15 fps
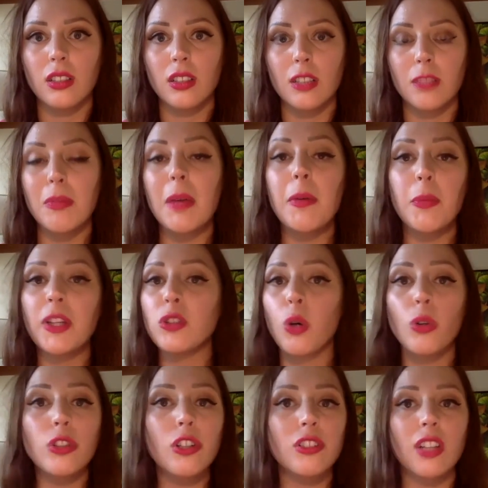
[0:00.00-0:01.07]
Maybe we
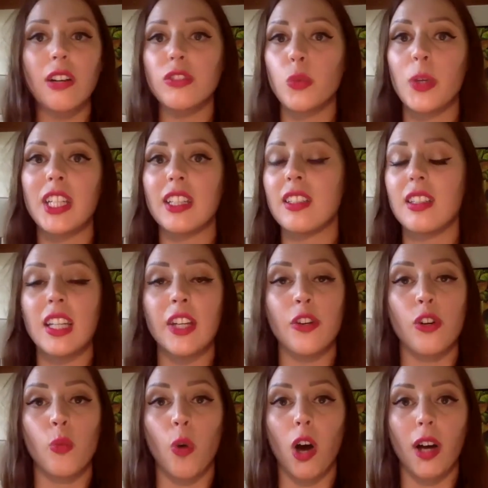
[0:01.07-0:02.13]
told ourselves we didn't need or
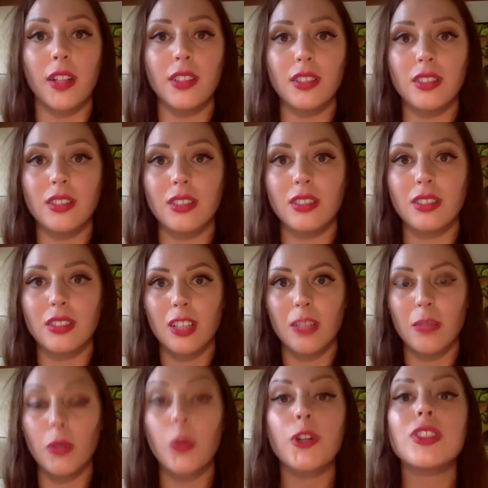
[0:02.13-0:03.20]
want,
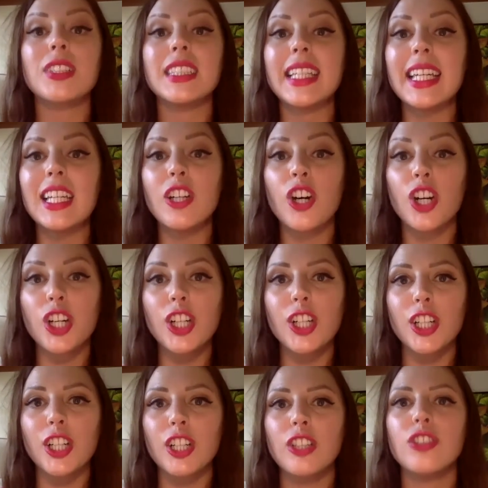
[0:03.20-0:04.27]
but we're seeing
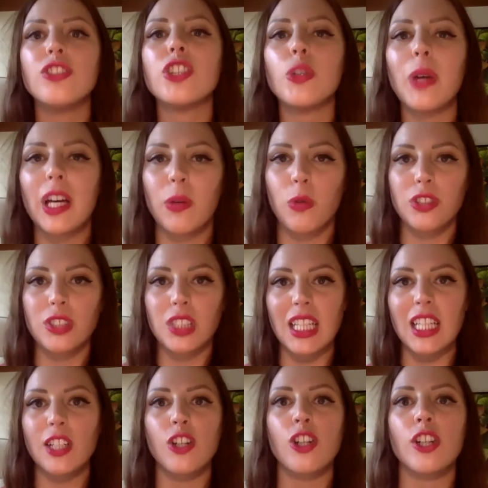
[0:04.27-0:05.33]
her do it. We're
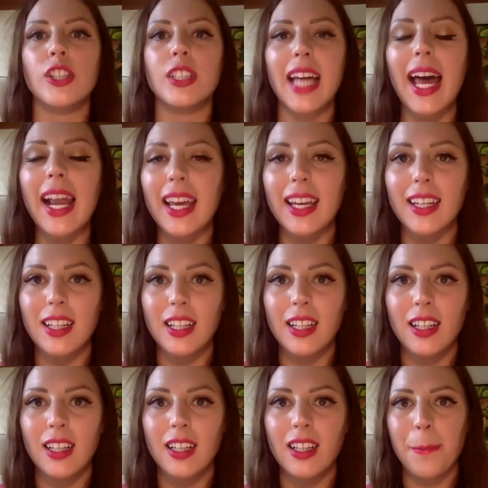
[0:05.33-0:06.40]
seeing her get it.
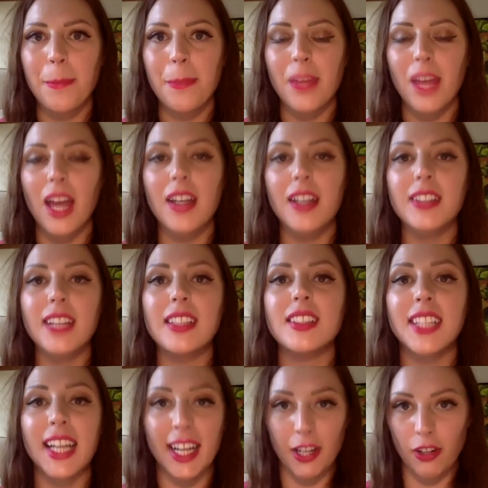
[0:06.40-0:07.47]
And it's as
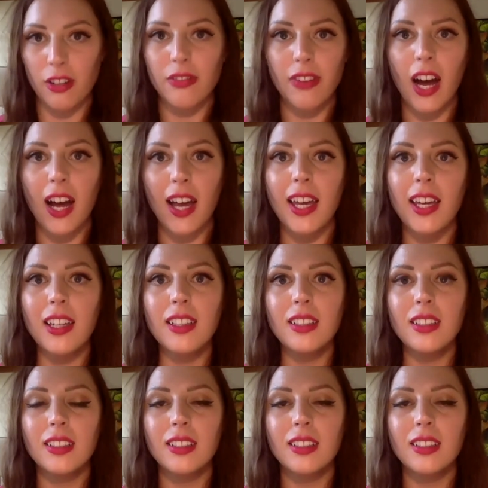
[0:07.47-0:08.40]
terrifying